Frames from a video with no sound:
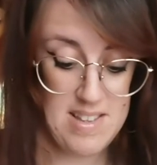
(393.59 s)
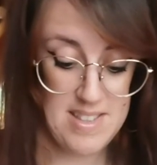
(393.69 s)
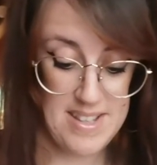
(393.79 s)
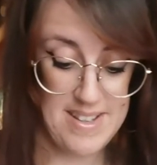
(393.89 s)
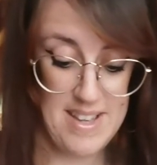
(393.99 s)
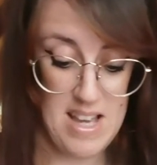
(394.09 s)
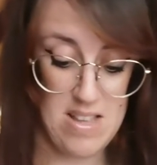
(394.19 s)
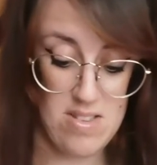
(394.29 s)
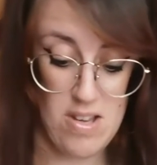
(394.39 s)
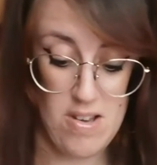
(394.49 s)
So yeah,
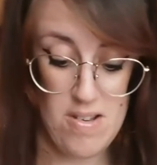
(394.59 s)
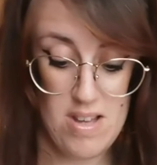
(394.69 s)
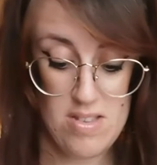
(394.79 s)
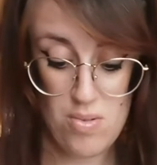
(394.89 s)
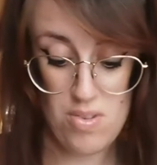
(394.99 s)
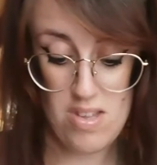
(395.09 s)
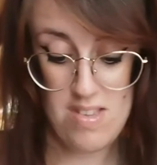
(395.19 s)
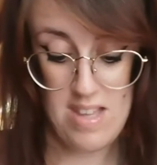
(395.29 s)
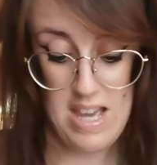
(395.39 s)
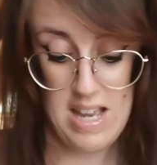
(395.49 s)
so it's also
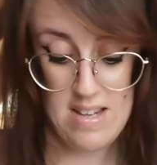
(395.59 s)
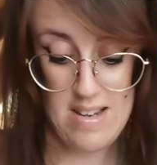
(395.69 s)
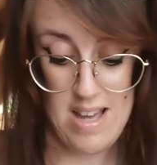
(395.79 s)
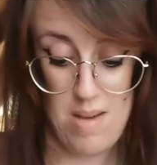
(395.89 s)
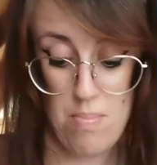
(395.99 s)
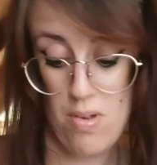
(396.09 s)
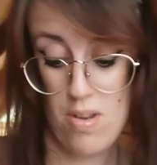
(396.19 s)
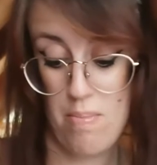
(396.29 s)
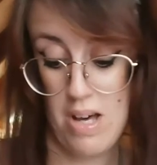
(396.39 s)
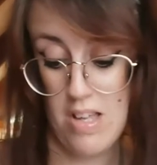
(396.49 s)
saying to like put
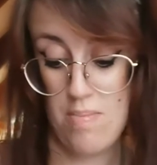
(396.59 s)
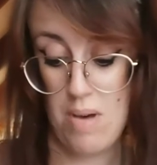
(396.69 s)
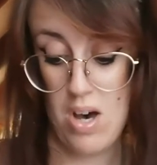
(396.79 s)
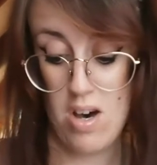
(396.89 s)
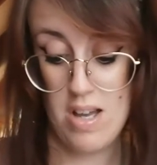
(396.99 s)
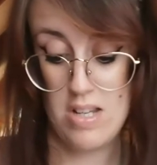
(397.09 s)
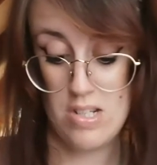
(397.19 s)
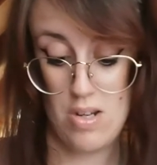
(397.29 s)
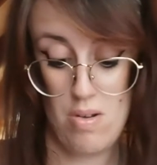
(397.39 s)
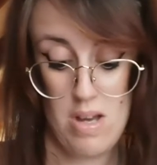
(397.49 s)
the past behind
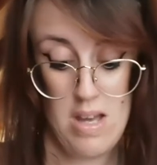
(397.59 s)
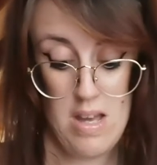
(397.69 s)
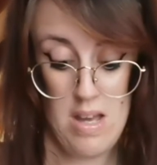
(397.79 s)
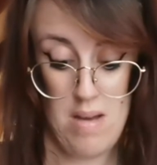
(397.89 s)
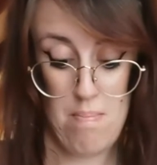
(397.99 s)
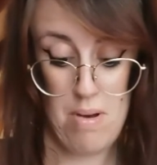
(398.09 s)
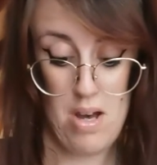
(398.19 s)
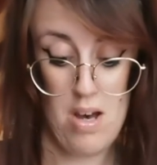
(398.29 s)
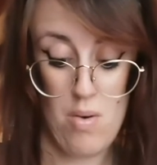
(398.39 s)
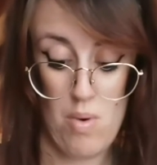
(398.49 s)
you and
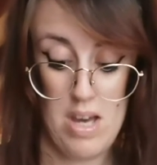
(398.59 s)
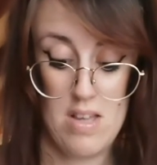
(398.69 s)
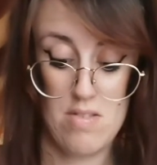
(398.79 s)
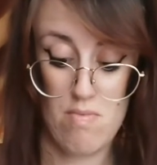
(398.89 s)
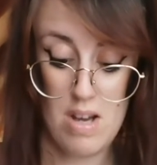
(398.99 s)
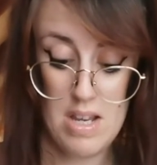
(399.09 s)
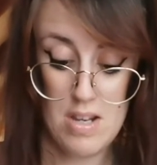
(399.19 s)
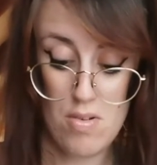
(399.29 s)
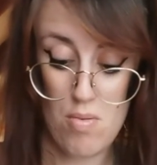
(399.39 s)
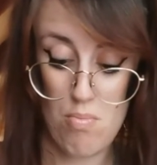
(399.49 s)
part ways, ready
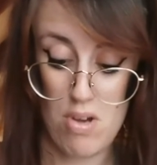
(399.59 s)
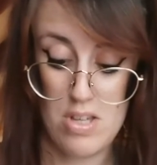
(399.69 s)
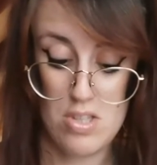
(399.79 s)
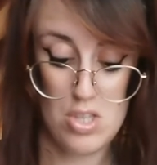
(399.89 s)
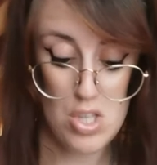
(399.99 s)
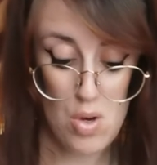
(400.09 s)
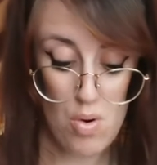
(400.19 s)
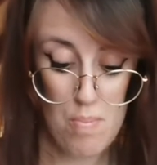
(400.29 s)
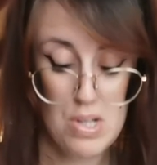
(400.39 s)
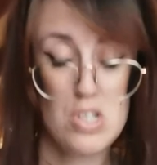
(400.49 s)
to embrace new
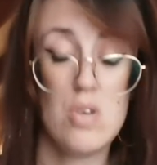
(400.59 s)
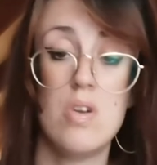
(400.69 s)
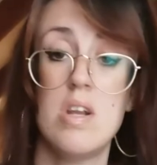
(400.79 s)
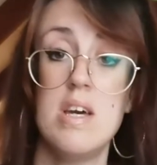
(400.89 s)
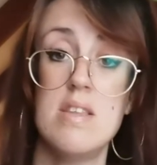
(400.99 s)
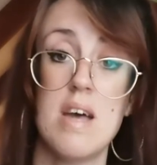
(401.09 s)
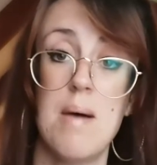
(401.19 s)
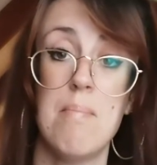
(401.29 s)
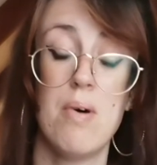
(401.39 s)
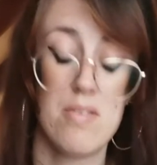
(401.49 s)
opportunities
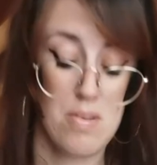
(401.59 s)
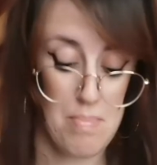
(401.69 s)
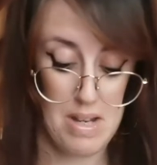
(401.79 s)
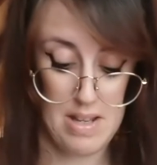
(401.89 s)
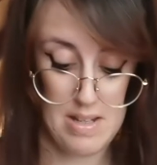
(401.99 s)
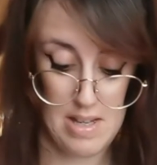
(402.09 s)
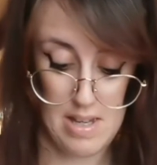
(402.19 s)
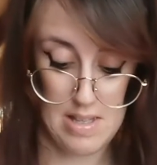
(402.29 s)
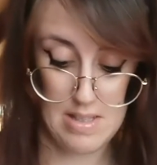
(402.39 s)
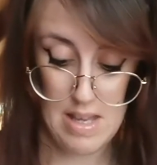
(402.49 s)
and
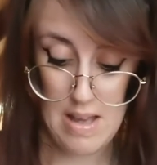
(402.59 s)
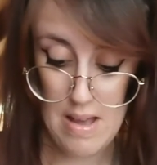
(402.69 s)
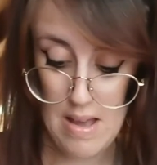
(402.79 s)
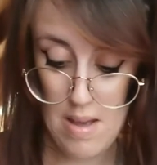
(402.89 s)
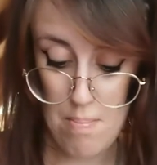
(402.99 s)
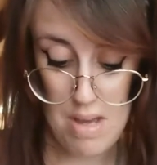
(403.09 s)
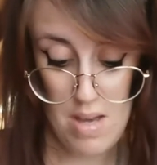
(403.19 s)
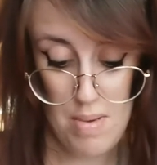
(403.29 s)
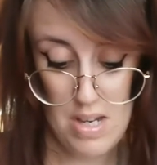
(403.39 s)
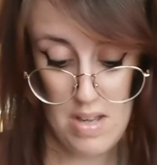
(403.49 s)
possibilities. It
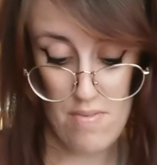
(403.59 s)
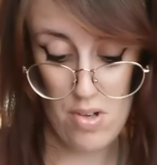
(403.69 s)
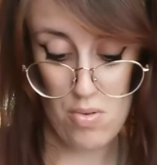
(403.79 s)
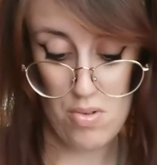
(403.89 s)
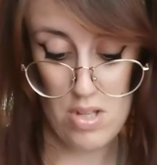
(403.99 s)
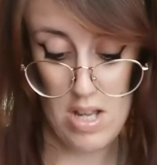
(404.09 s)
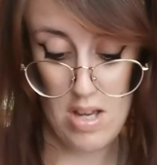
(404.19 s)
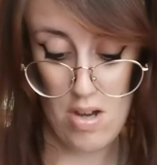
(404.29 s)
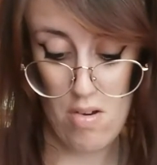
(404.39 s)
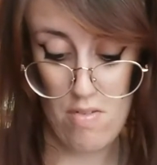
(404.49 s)
may be difficult to
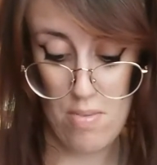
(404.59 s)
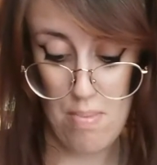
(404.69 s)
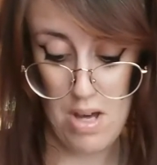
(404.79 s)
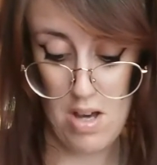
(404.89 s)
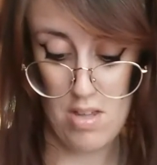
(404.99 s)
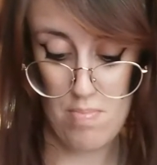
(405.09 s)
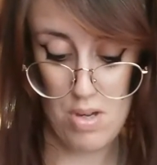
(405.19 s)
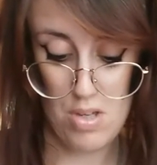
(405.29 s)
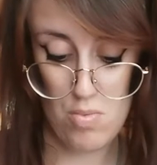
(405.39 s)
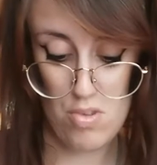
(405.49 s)
let go of the past,
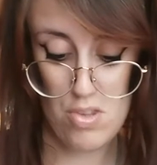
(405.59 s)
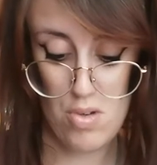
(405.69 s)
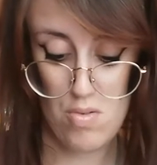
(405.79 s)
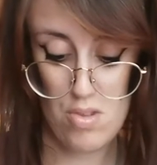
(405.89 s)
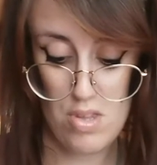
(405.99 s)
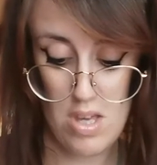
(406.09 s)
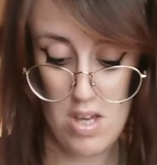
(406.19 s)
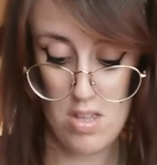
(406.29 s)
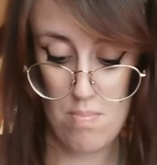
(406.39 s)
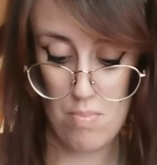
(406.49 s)
but you will soon see
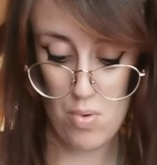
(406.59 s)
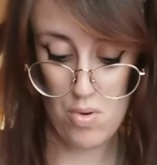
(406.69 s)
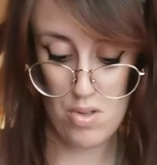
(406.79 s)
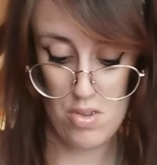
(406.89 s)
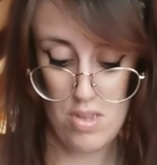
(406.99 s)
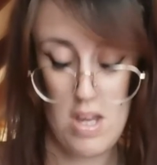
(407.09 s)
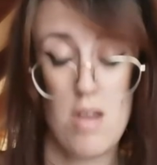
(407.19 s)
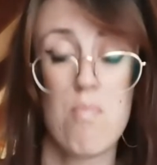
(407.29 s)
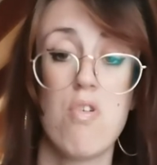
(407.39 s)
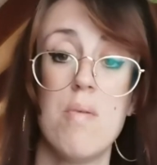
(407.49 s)
its importance and
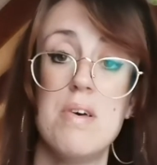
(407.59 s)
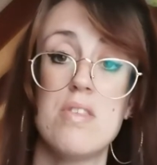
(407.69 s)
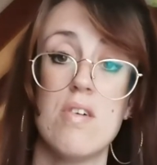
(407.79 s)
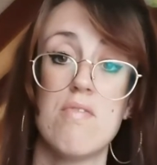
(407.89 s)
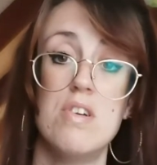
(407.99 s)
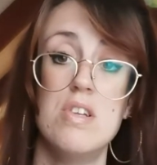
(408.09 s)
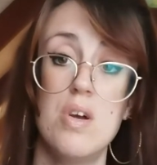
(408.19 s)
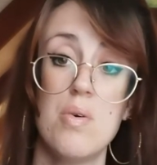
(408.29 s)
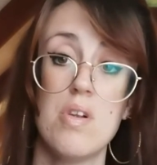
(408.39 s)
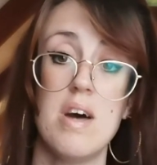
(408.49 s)
the promise of
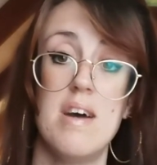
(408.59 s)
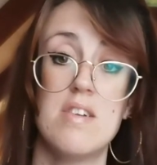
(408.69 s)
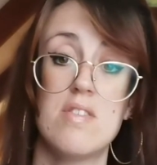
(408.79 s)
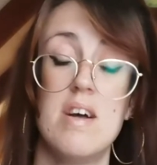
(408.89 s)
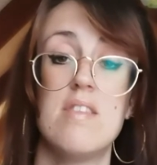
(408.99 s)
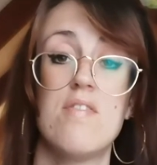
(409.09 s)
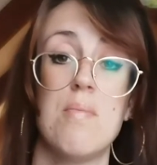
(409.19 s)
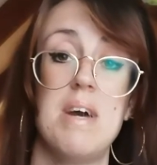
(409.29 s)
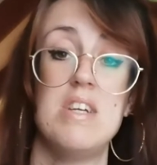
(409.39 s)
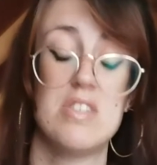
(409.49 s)
renewal and
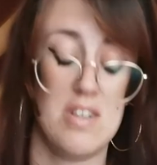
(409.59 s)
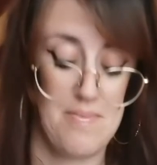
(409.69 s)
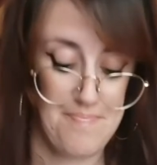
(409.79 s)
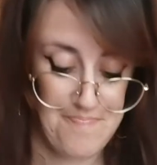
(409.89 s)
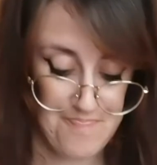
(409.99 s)
transformation.